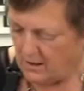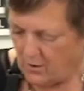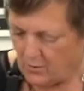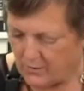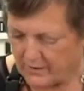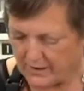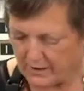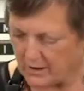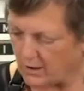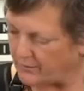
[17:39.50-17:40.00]

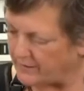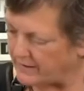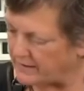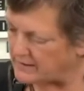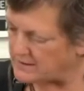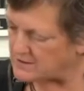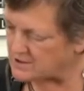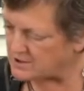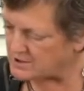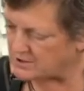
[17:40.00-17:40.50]
we're gonna go
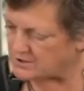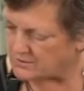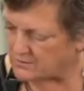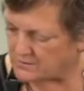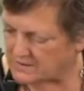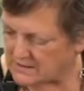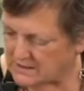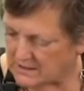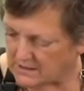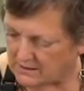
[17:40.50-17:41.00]
into
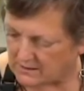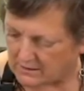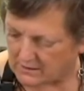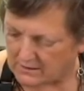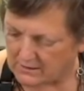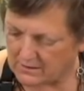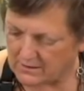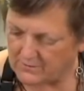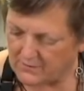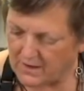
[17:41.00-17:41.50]

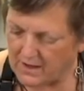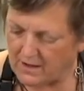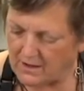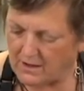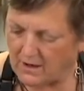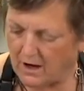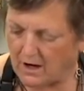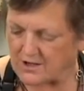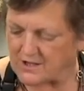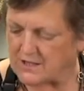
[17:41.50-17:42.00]
teal.
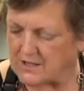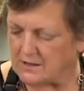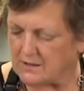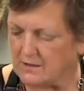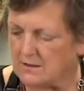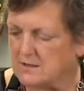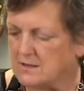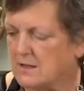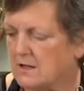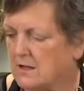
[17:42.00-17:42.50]
Our teal
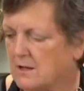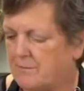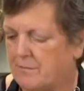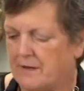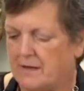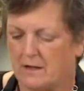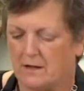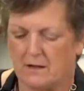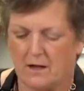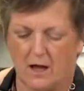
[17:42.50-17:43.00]
is gonna
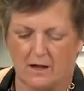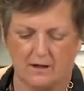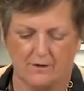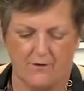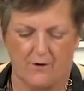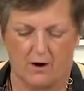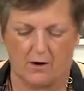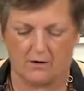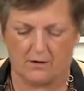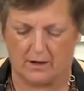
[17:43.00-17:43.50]
be kind of
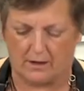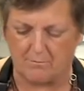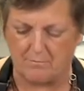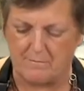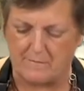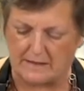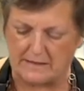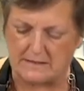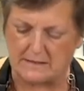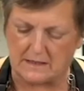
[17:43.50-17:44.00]
our like
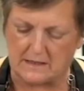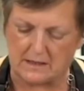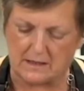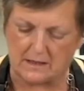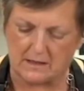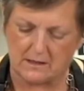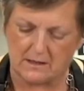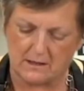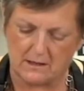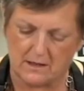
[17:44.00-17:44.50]

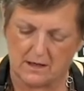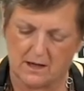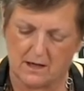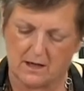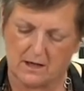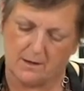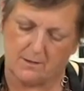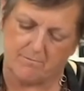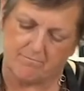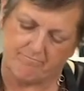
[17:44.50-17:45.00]
mixing,
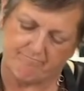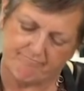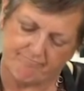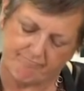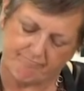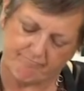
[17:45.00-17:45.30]
um,